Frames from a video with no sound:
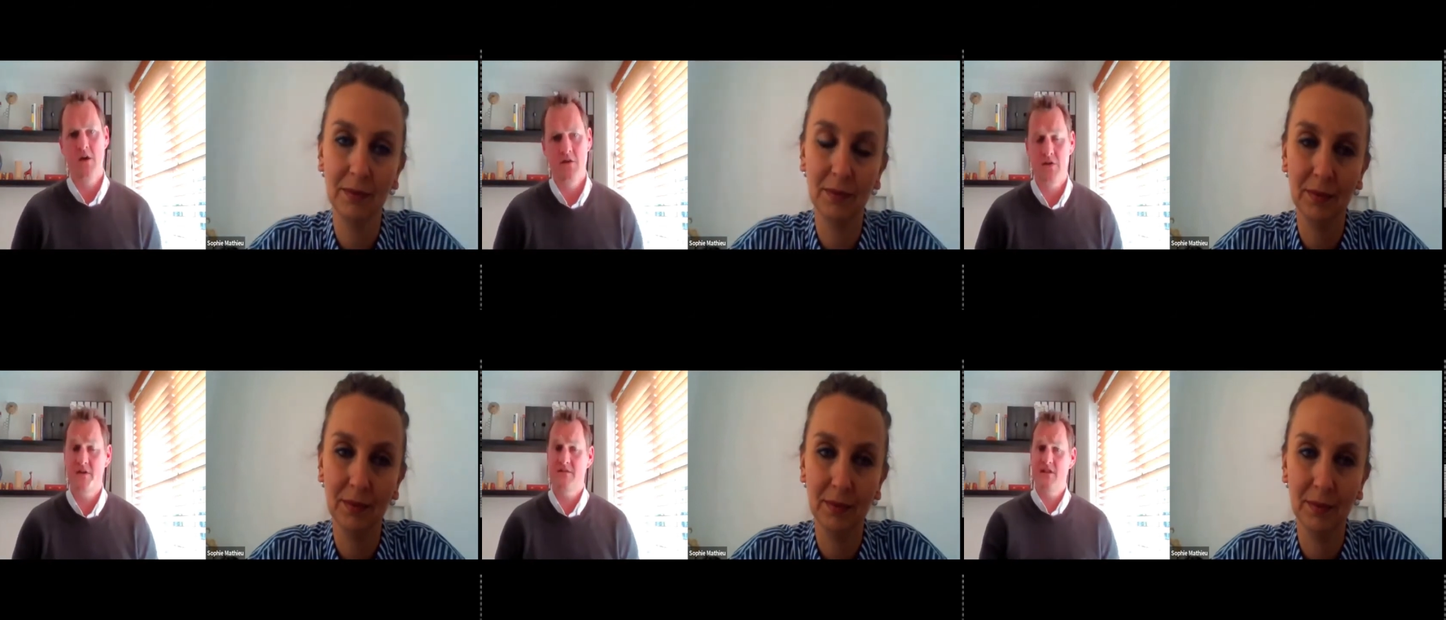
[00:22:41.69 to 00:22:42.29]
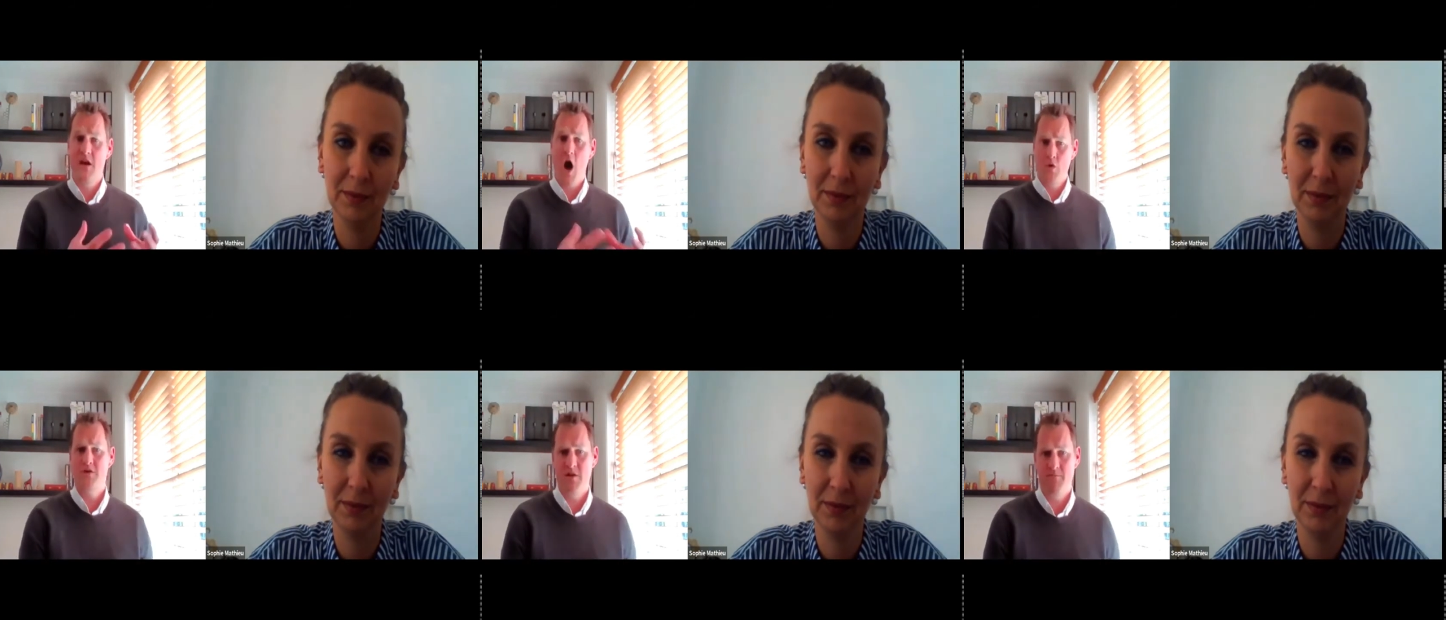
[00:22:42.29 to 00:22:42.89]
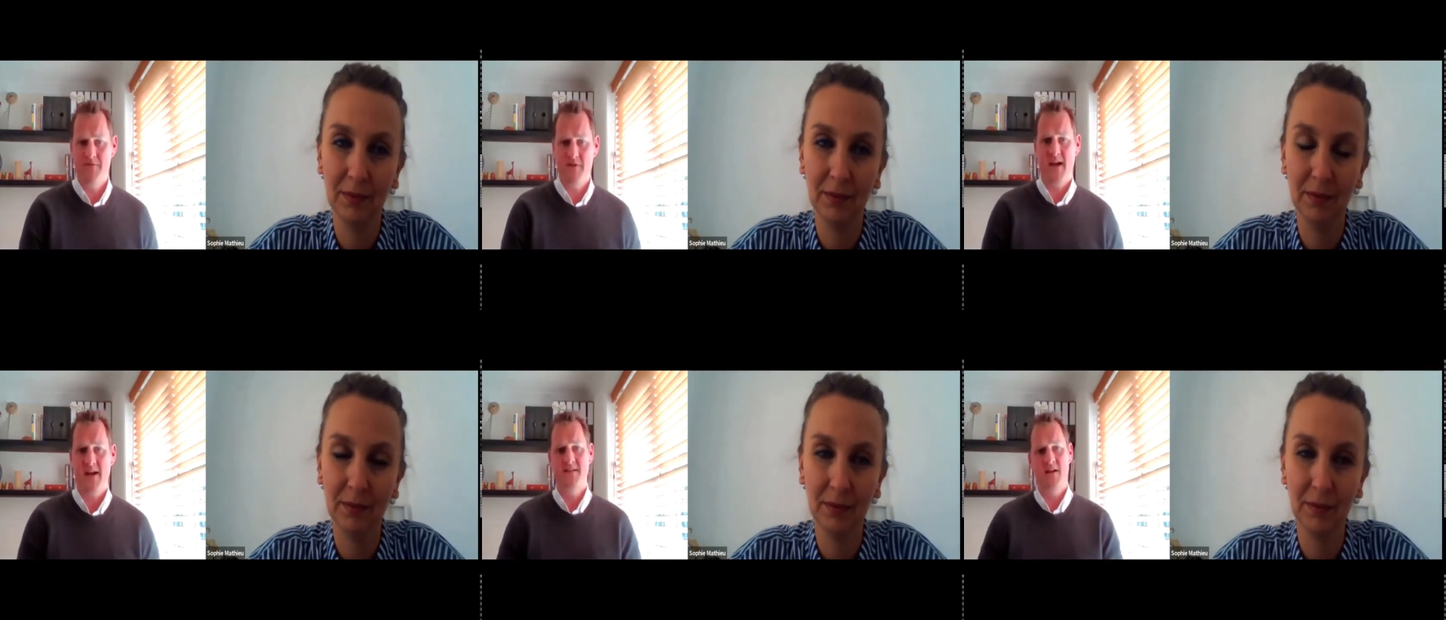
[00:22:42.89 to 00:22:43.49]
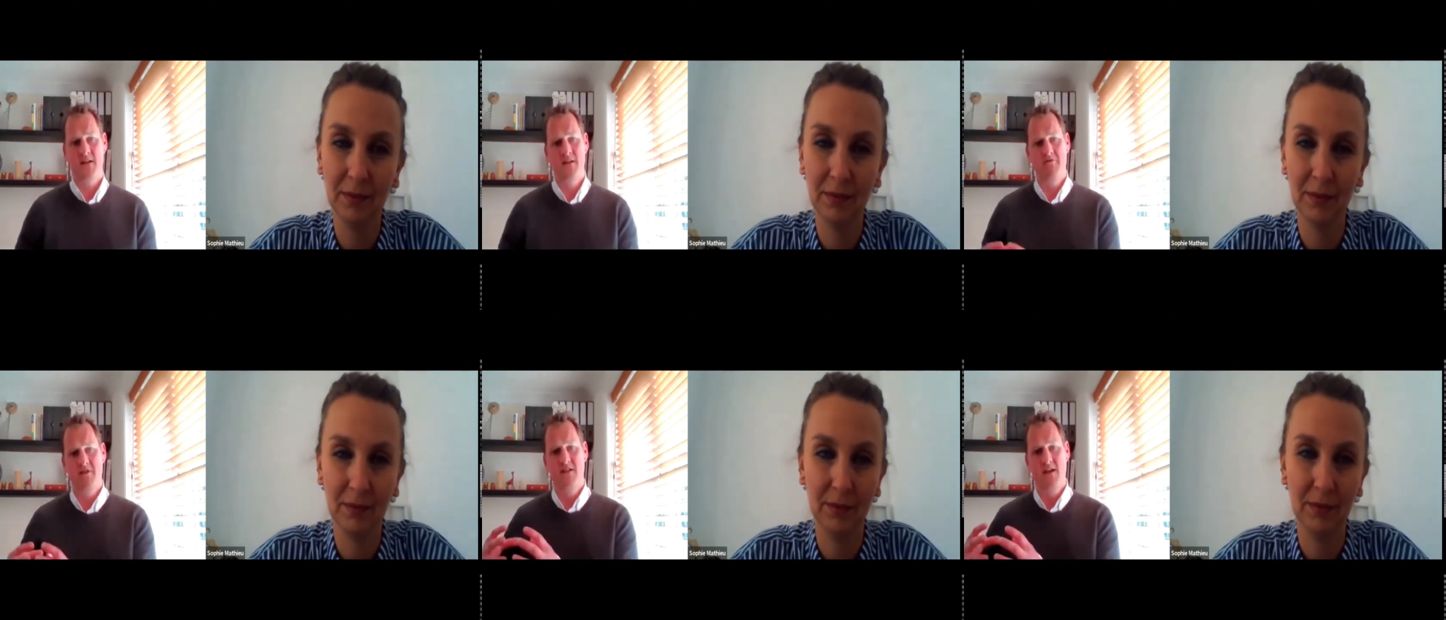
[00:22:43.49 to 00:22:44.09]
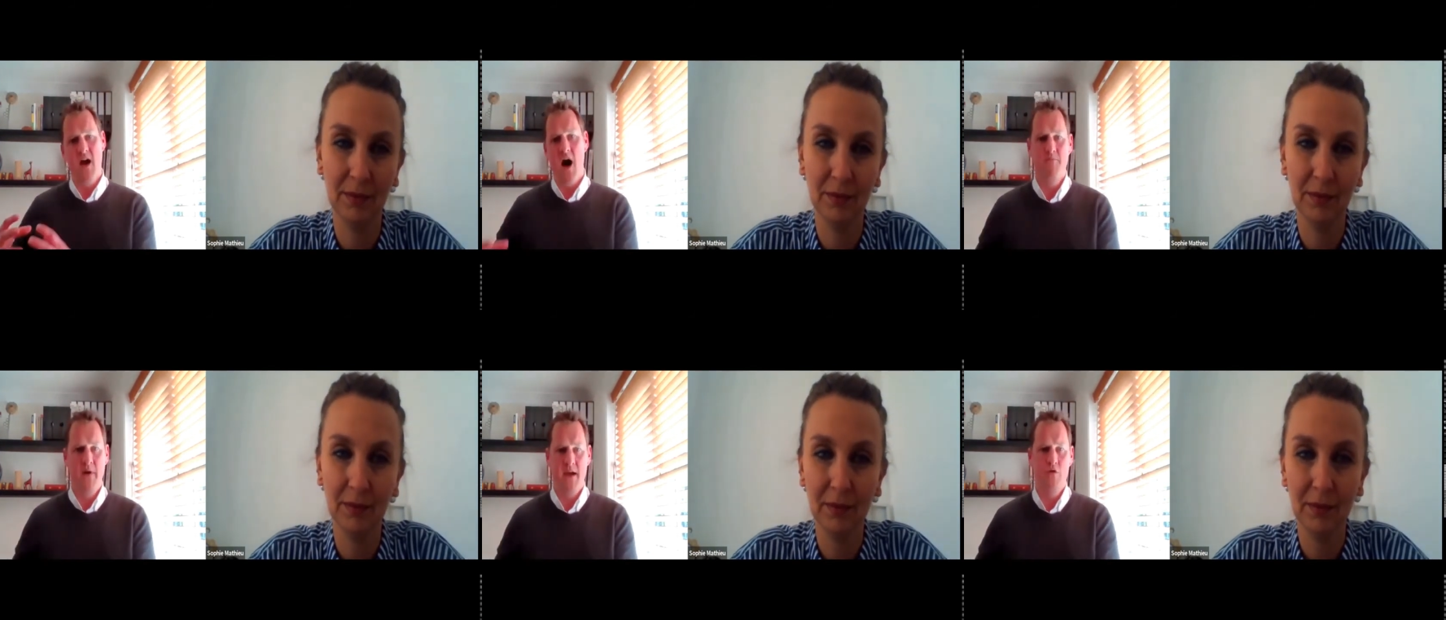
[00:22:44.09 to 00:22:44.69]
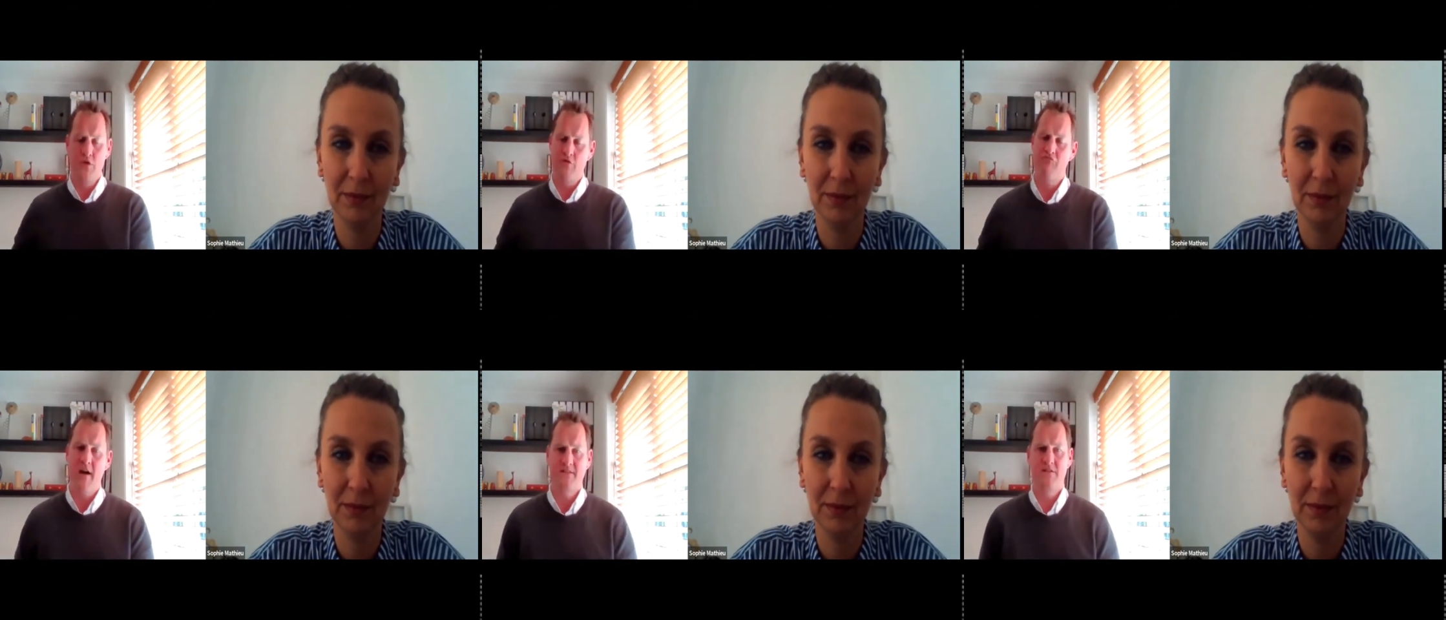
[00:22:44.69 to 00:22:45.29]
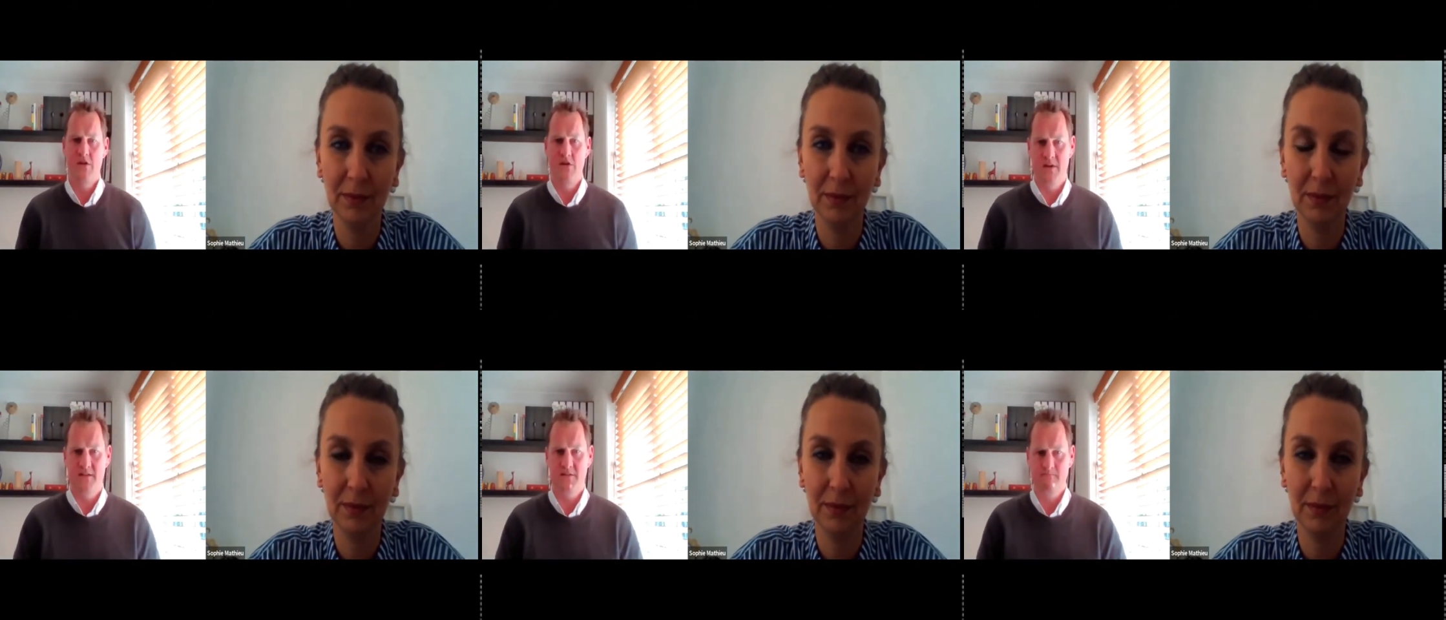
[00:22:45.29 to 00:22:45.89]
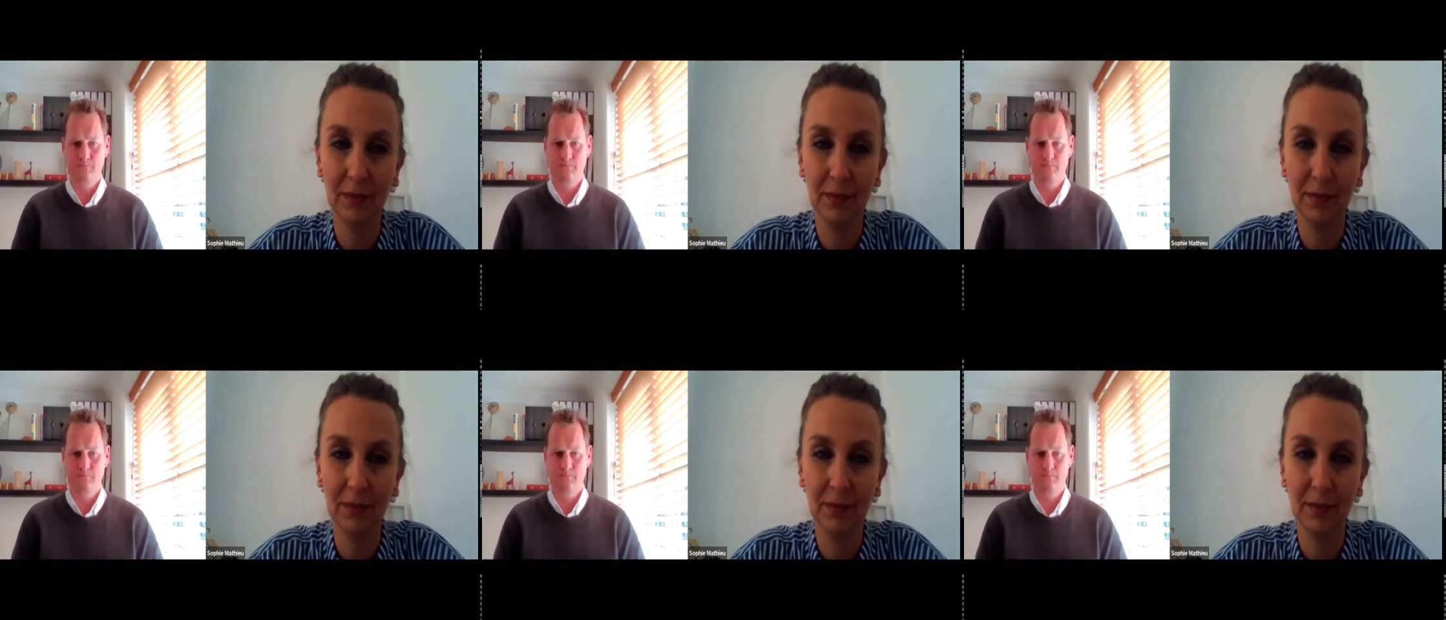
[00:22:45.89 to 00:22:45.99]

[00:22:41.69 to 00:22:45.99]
Speaker 1: So there's the ownership of the data and there is the IP or the right to use it.